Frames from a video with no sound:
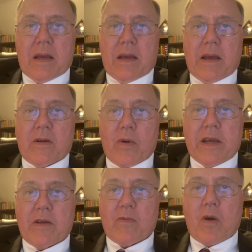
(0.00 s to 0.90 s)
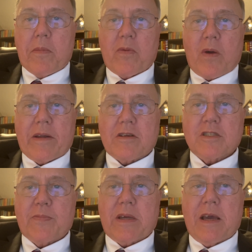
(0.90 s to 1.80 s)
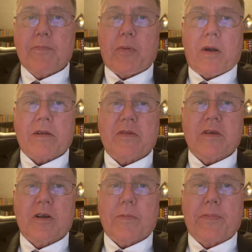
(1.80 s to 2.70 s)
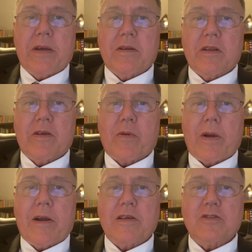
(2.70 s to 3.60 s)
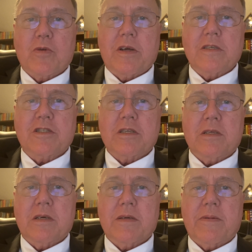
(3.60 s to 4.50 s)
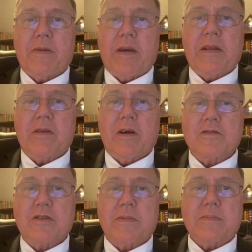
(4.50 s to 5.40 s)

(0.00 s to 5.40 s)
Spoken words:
And Greek and Roman writers became part of the European literary tradition and culture.